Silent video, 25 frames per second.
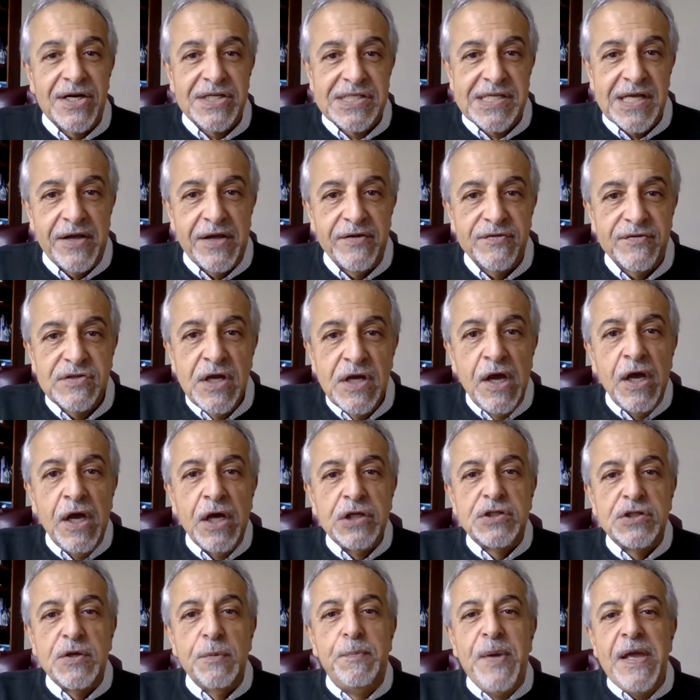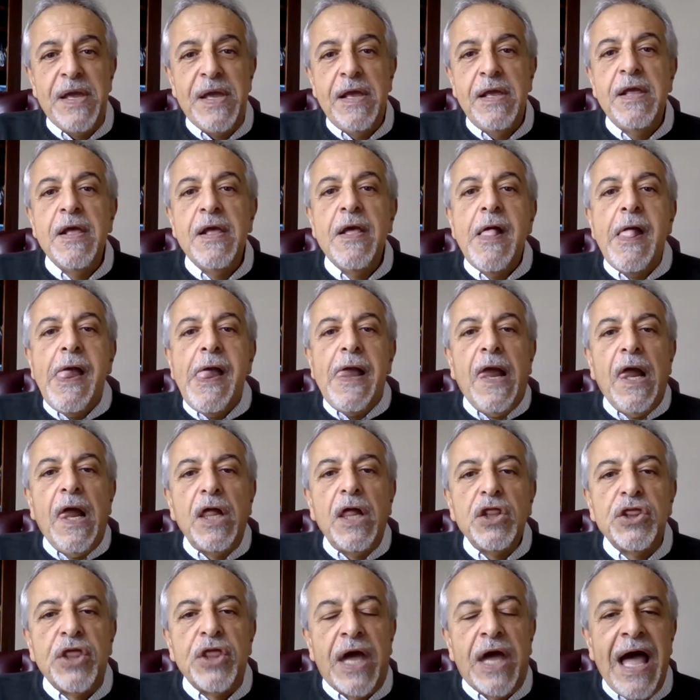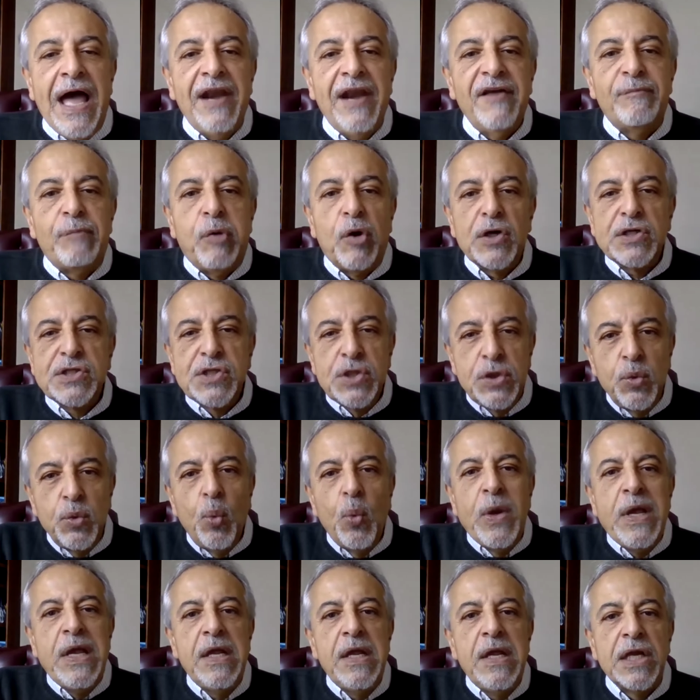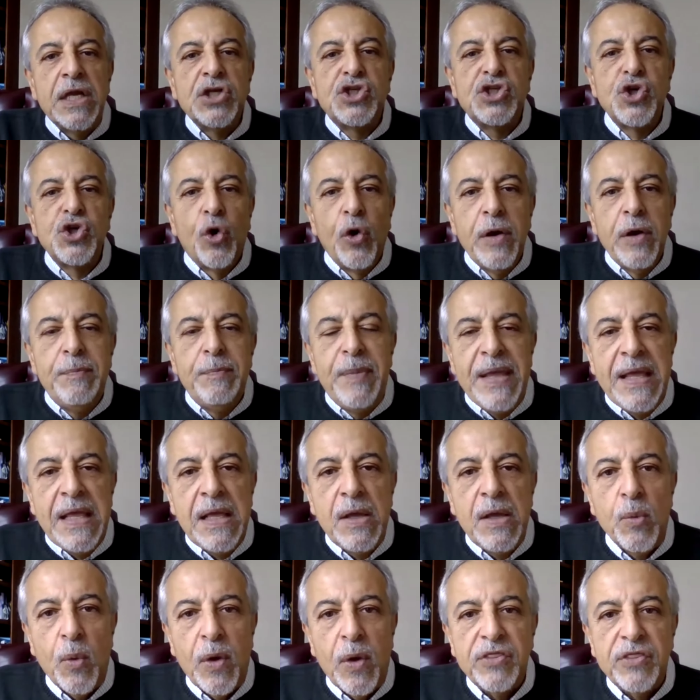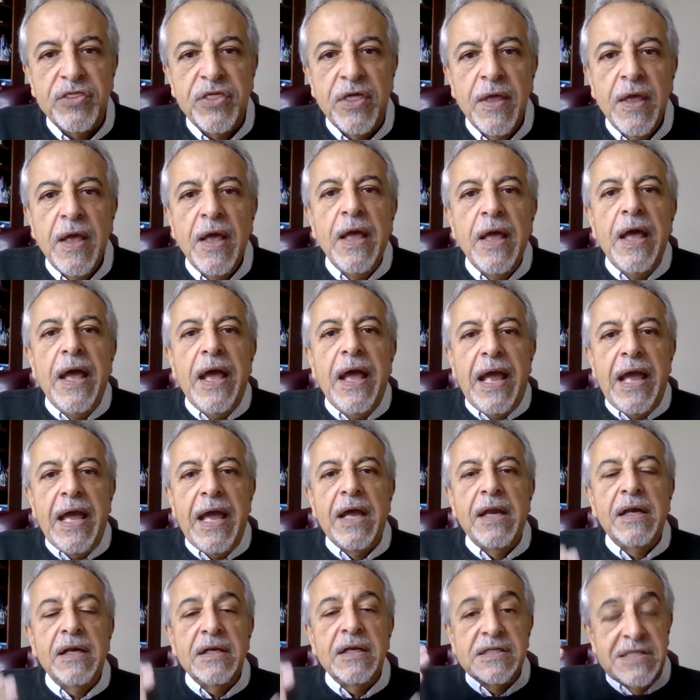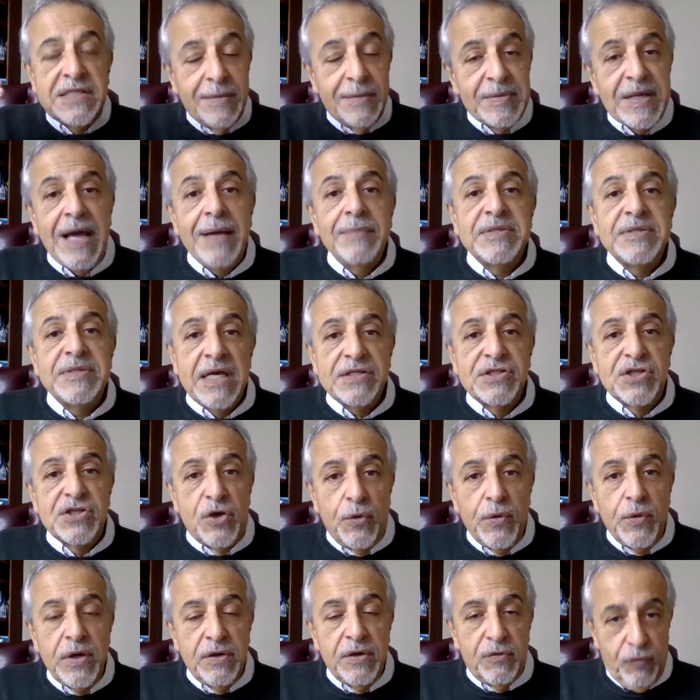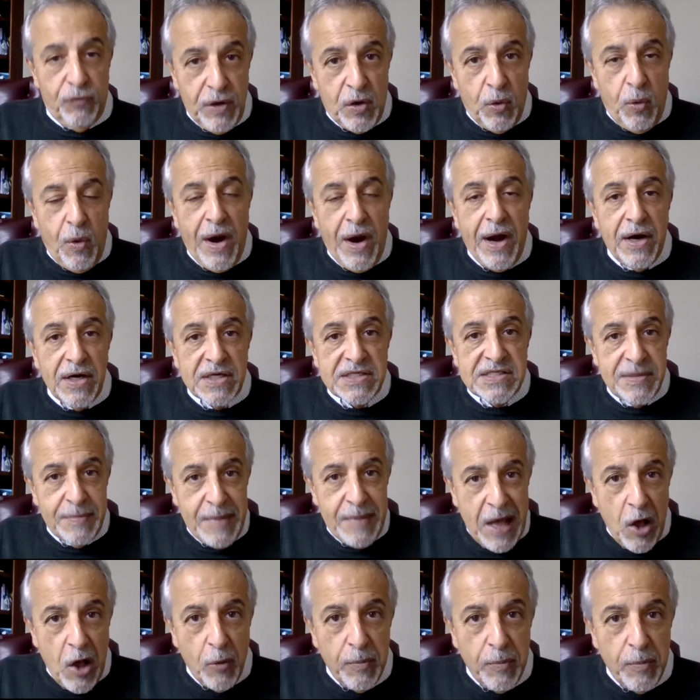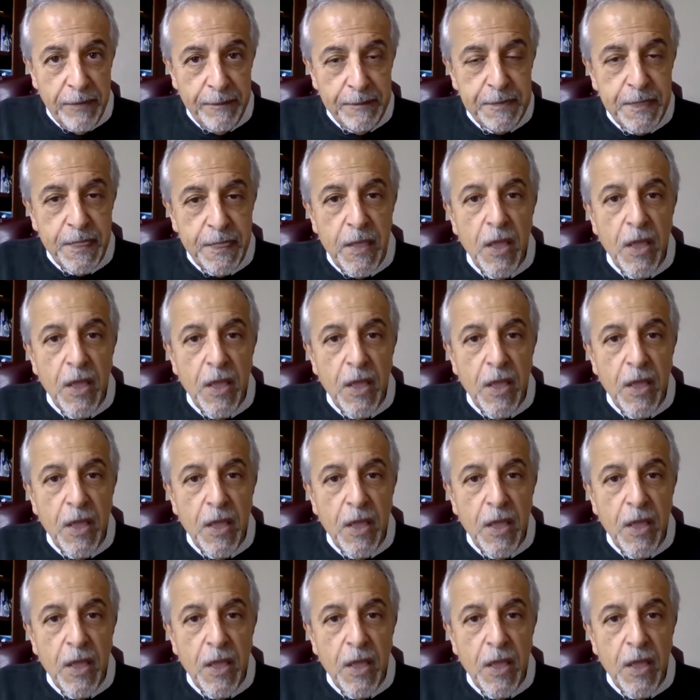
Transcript: ourselves, to be the kind of person we enjoy being with. And sometimes that's going to require some help.